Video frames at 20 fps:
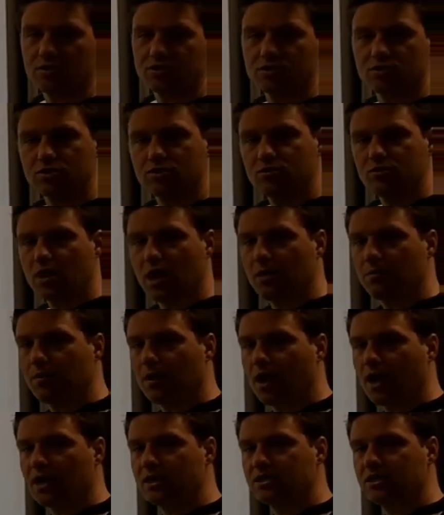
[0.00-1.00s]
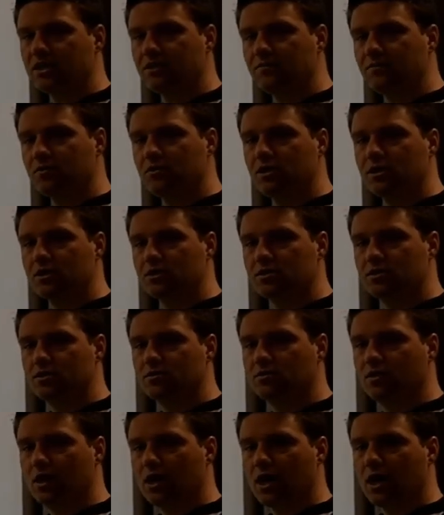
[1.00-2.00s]
So do that. Pause it if you need
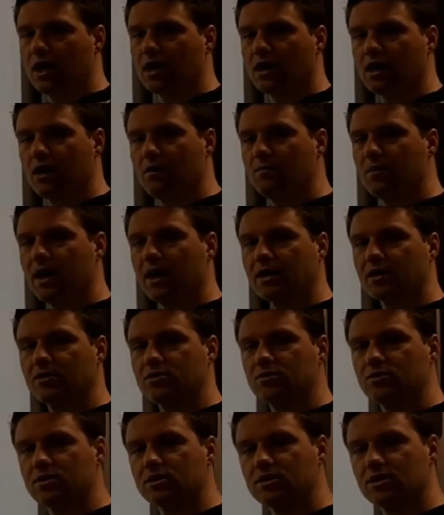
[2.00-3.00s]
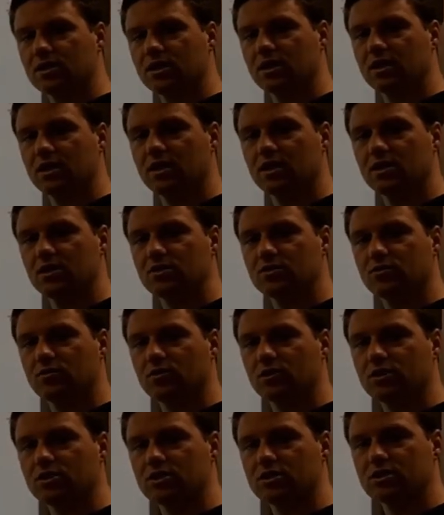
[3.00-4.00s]
to, and come back and do the ticket in the
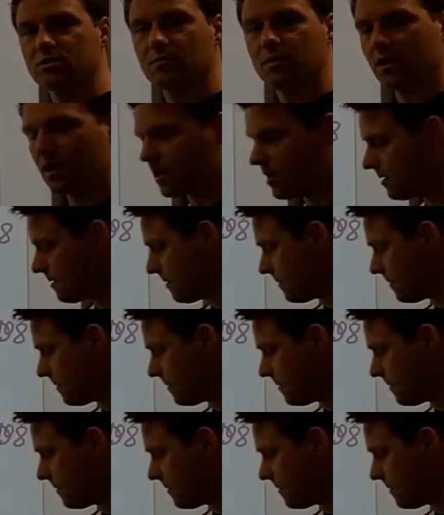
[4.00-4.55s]
door in just a minute.